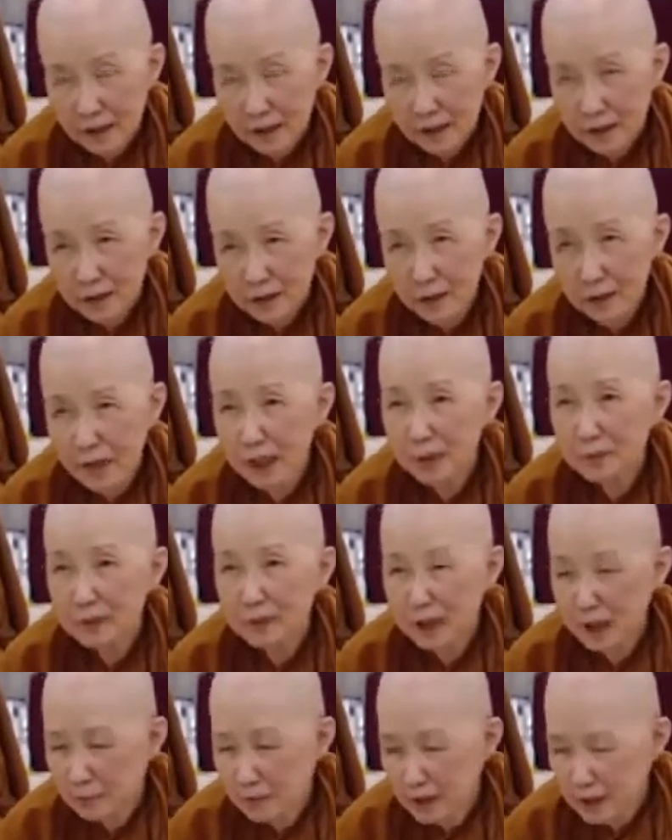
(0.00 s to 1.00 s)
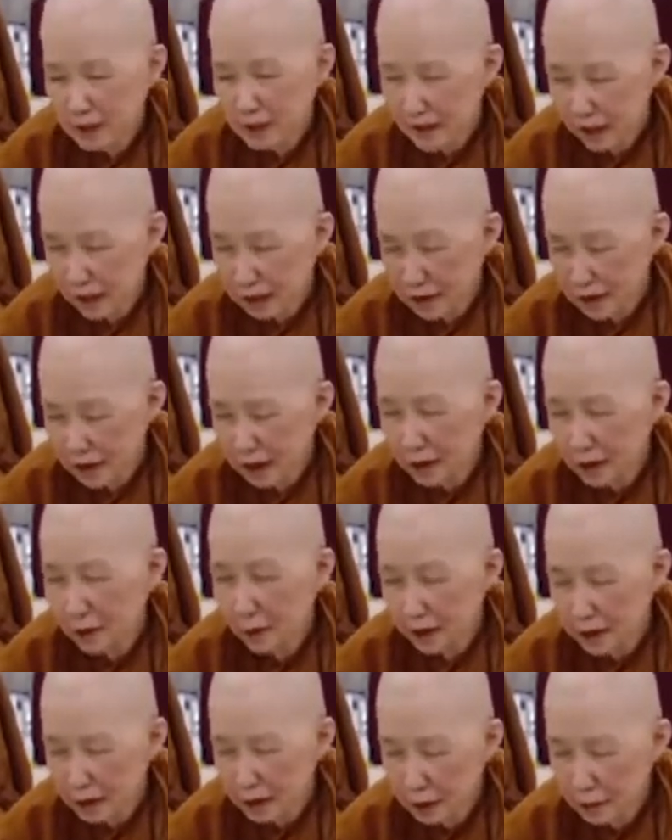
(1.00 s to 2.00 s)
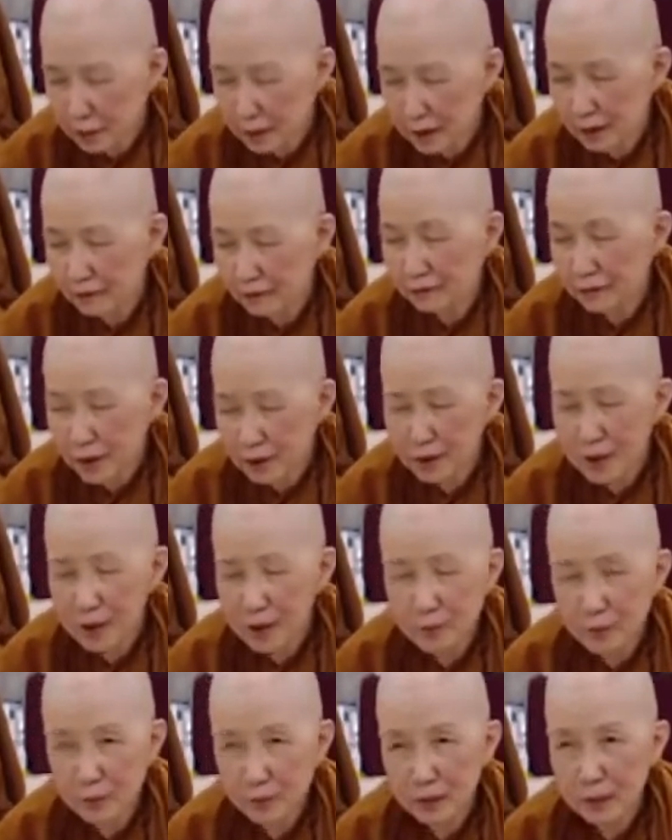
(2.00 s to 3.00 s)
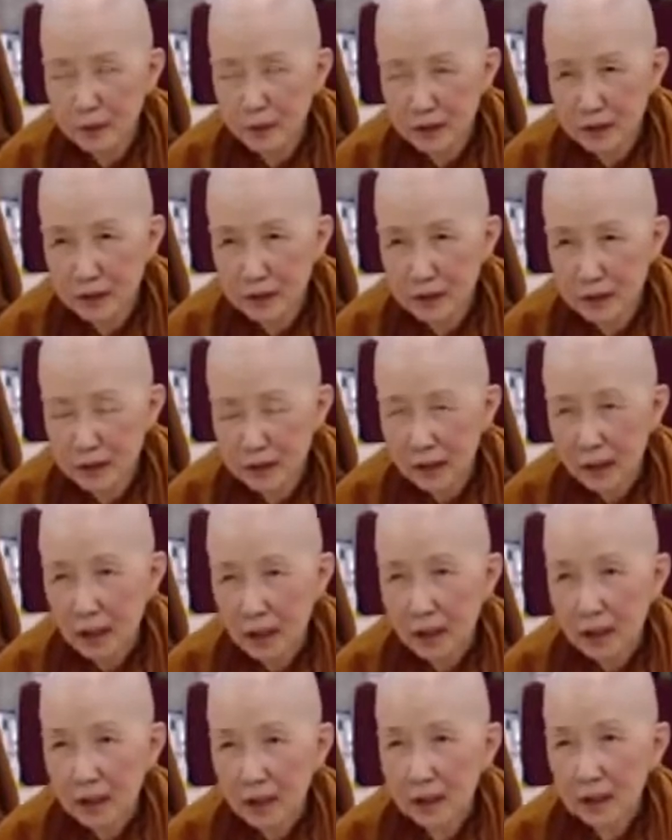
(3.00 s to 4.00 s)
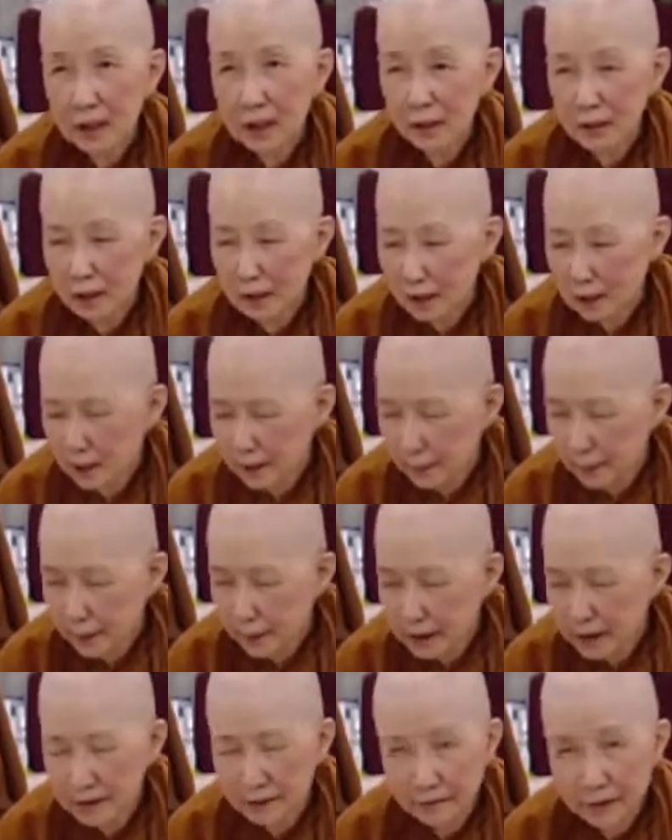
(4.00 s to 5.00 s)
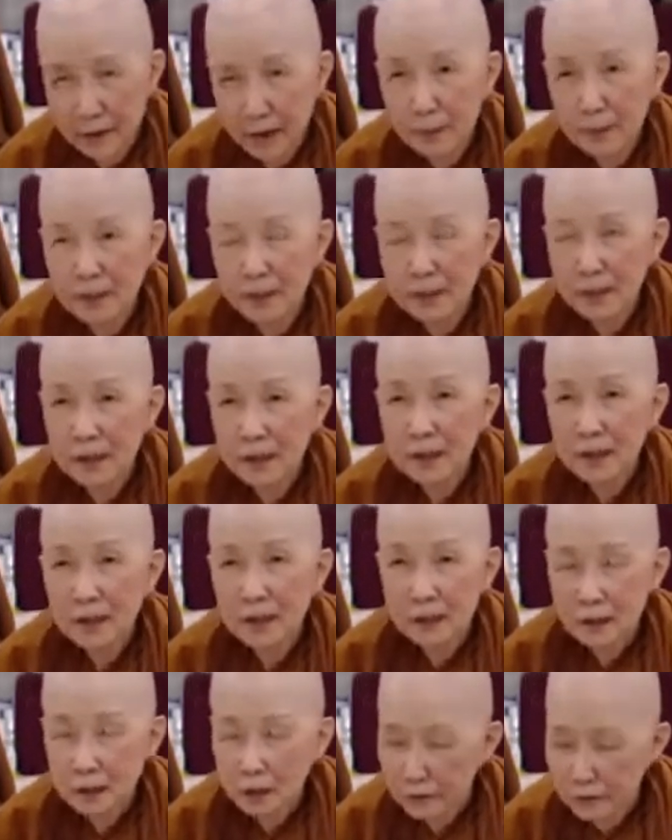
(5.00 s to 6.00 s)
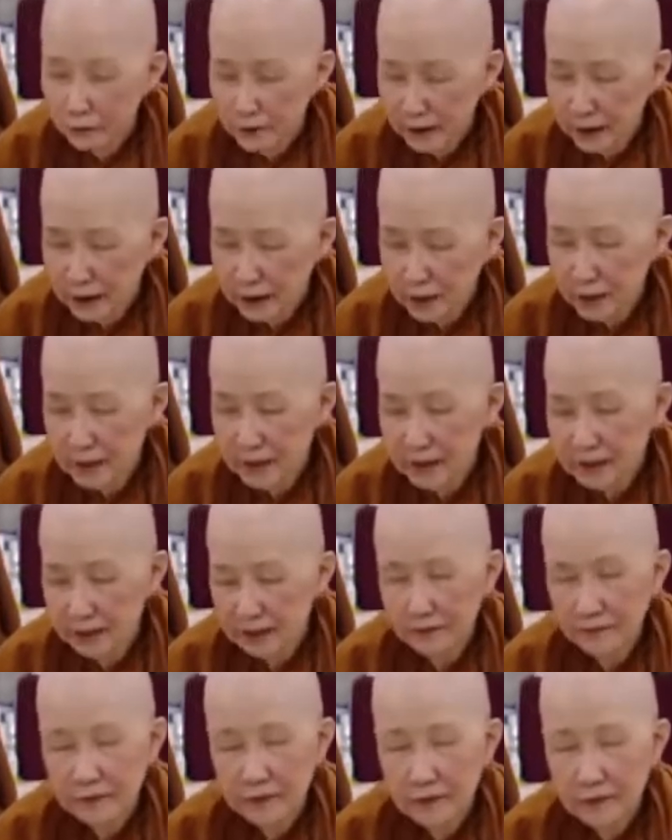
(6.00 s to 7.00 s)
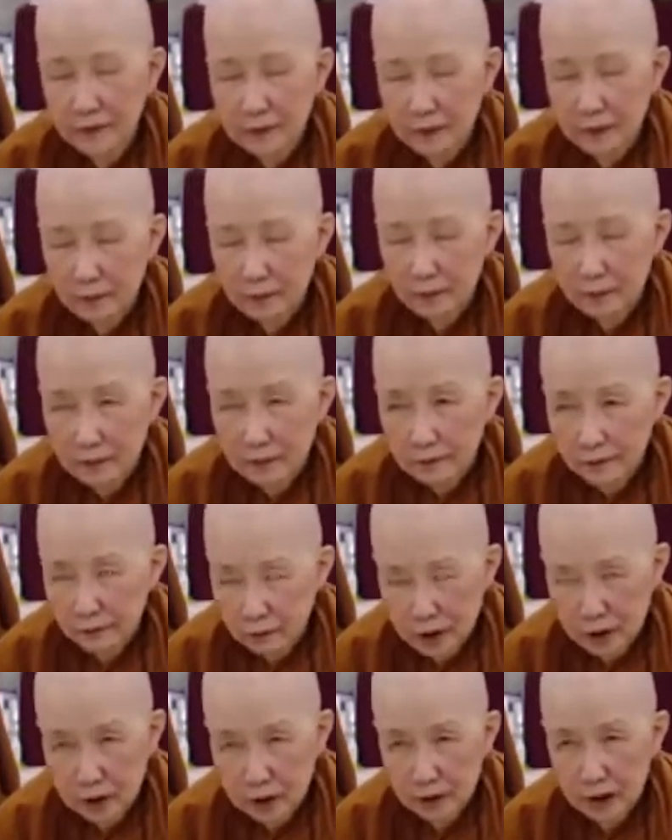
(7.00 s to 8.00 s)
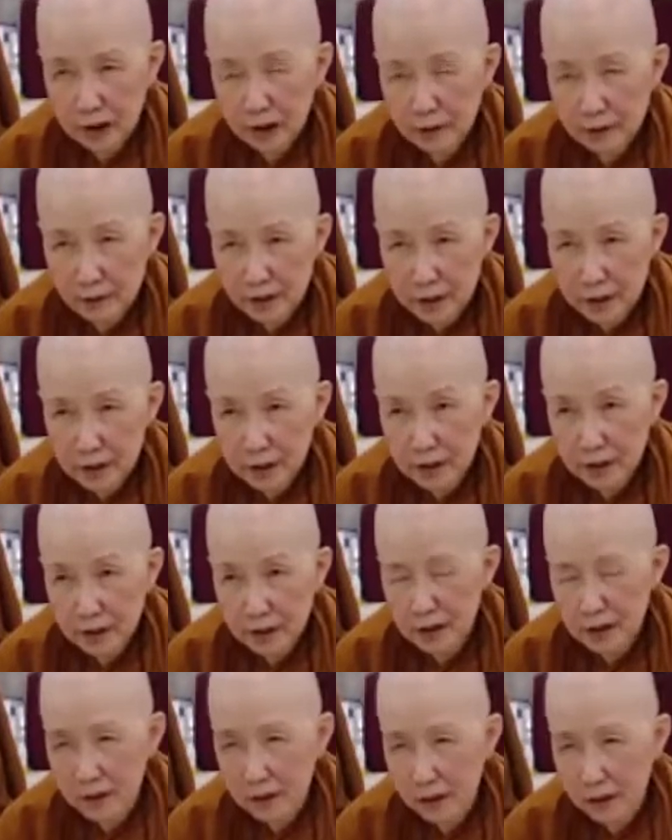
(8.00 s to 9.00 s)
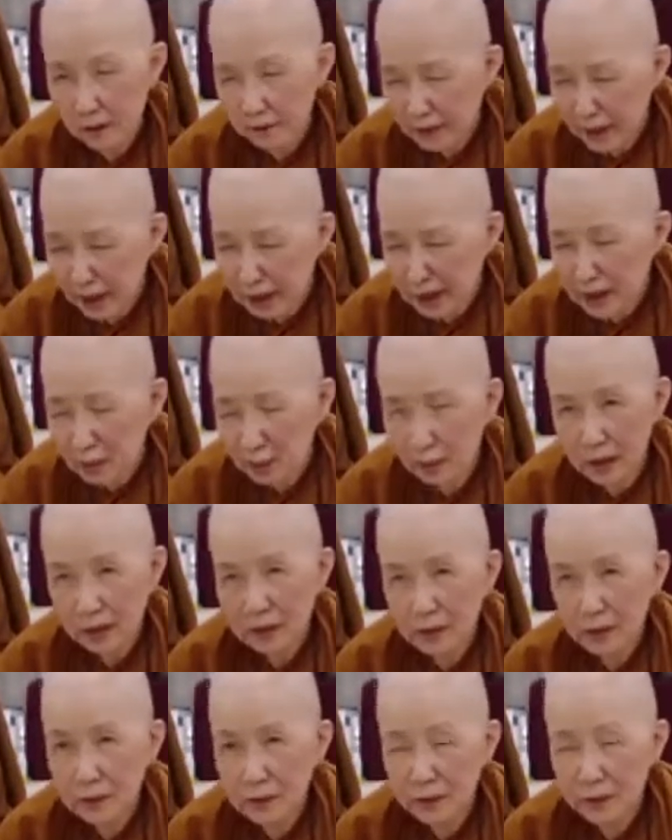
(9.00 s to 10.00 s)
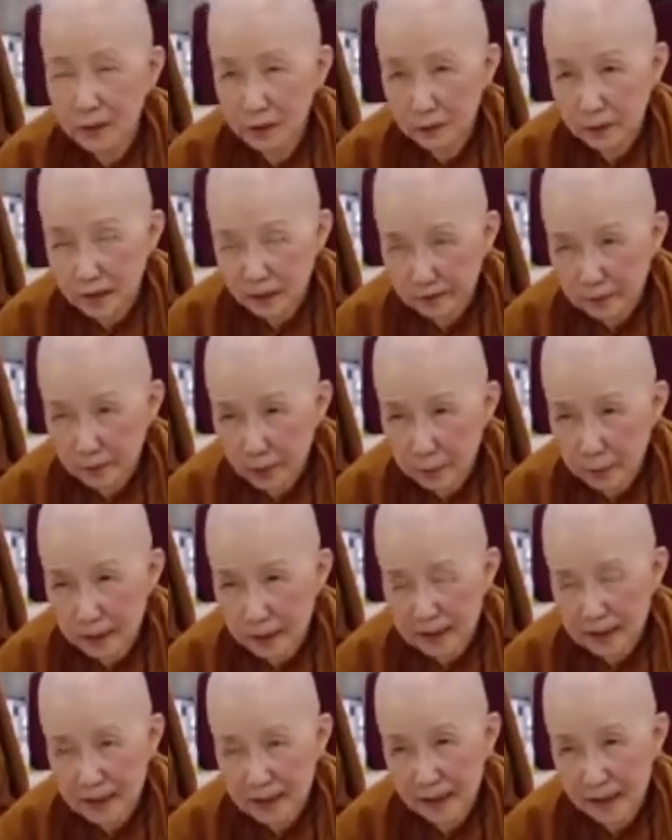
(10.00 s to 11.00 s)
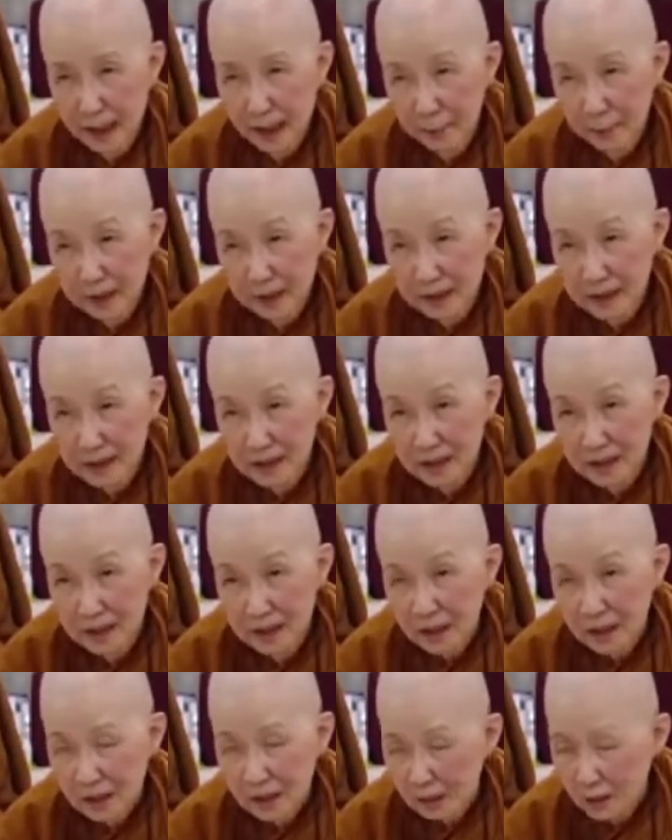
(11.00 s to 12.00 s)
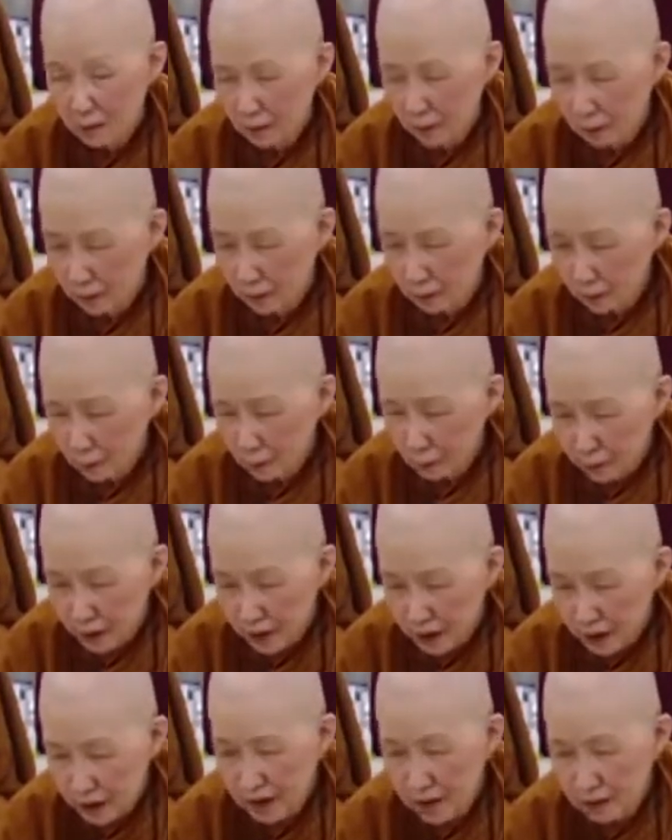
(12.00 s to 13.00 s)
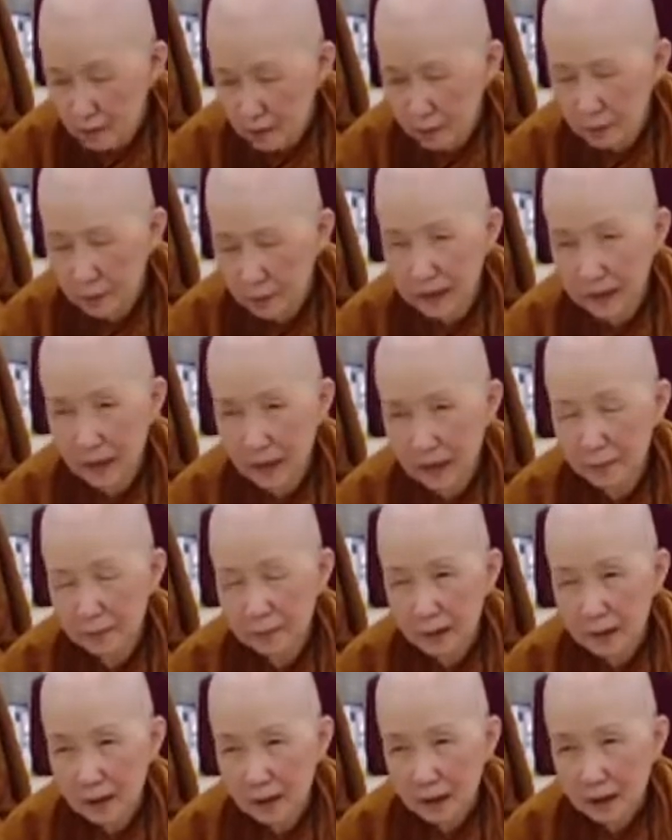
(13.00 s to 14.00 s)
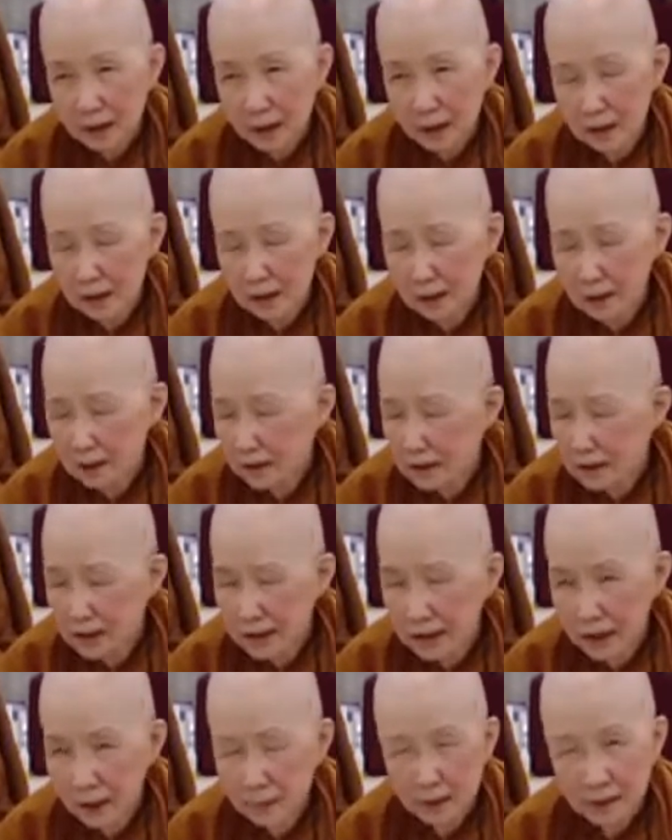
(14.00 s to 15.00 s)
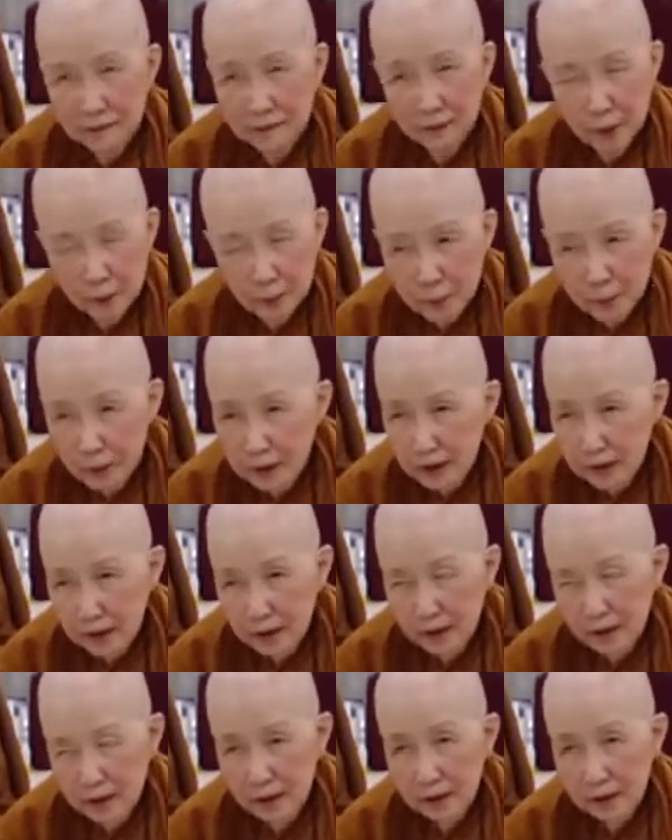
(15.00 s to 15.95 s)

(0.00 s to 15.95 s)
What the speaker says: So NBM is actually going to be a very important place of Dhamma, hopefully to serve future generations of anyone who is looking for peace and happiness, who wishes to become a disciple of Lord Buddha.